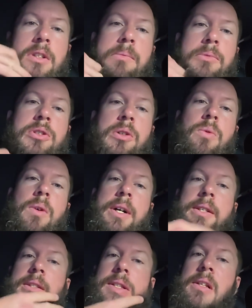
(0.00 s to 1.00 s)
temperature
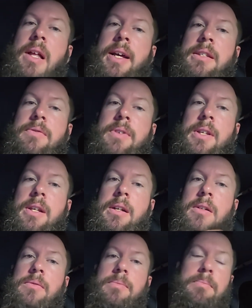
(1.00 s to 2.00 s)
was in the last
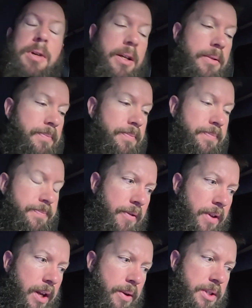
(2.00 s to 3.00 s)
video, but I
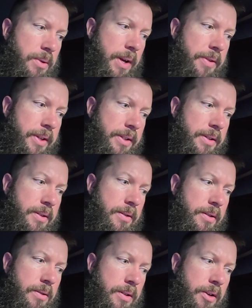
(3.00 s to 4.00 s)
feel like it was around
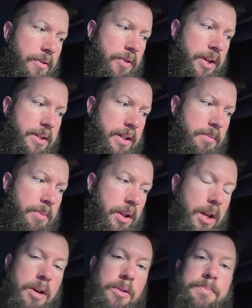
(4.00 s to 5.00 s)
this. It was either freezing or
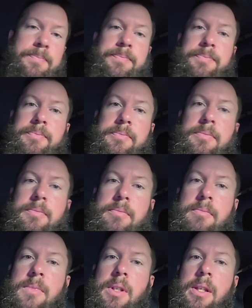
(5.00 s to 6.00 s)
below,
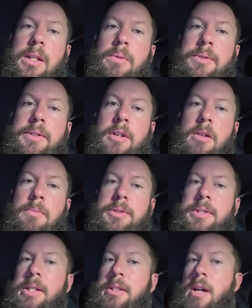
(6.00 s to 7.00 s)
and it was
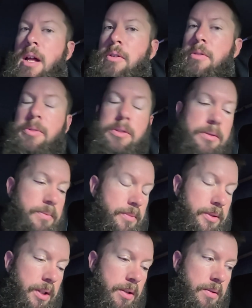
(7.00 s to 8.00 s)
almost intolerable.
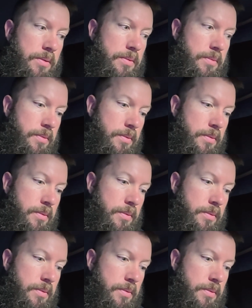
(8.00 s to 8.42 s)
So